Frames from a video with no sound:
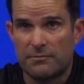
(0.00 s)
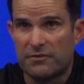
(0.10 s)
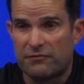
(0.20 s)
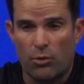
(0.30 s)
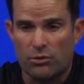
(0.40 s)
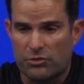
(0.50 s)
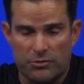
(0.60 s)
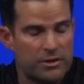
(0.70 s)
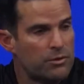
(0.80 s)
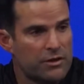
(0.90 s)
four,
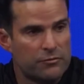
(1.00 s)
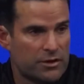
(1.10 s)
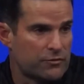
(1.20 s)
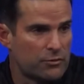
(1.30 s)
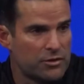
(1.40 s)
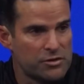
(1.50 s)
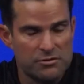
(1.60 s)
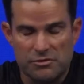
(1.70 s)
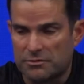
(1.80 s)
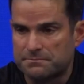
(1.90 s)
three, whatever it was.
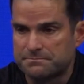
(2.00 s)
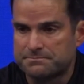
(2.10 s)
So.